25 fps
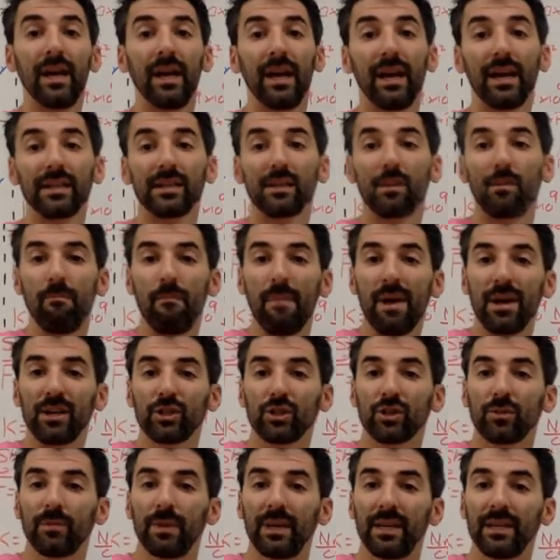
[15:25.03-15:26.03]
It is a
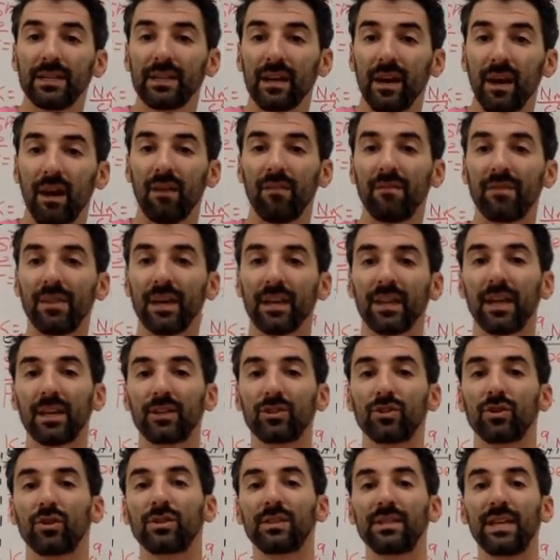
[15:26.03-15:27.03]
measurement of the
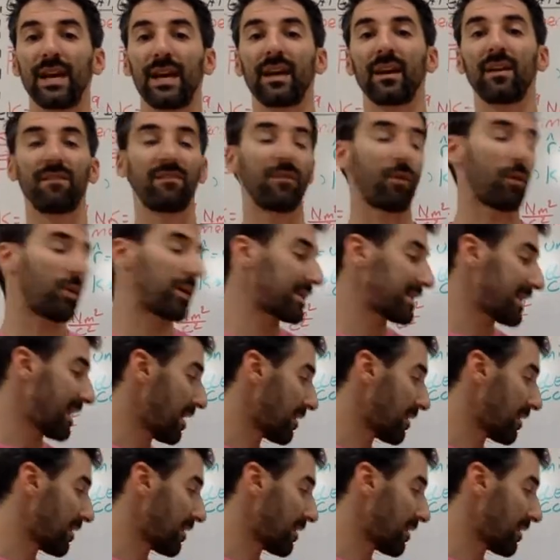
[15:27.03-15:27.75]
electrostatic force,